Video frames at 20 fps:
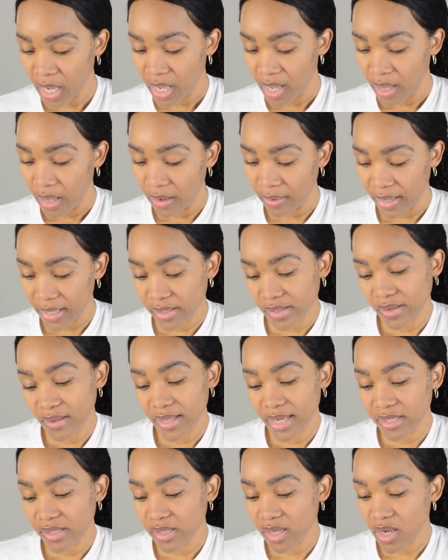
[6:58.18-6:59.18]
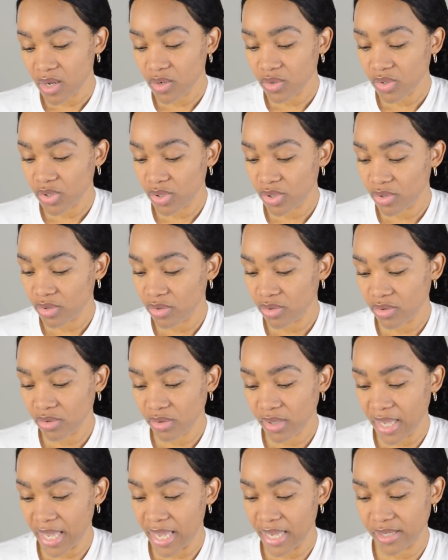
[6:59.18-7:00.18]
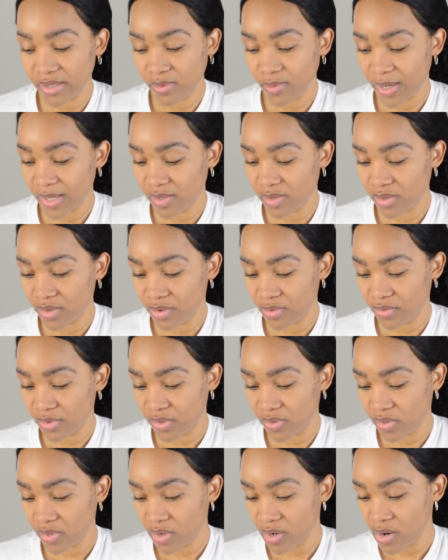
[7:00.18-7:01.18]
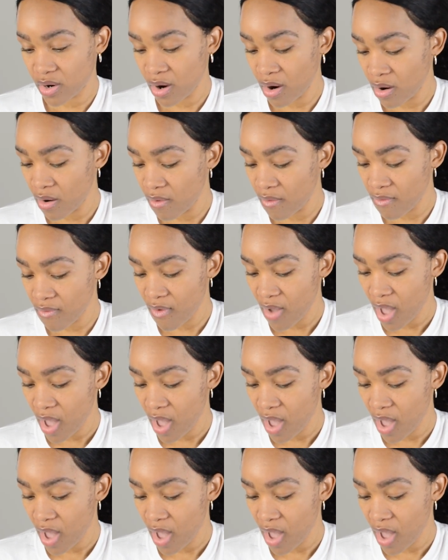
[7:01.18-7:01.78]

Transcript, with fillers: Okay, so let's go to Case Western Reserve.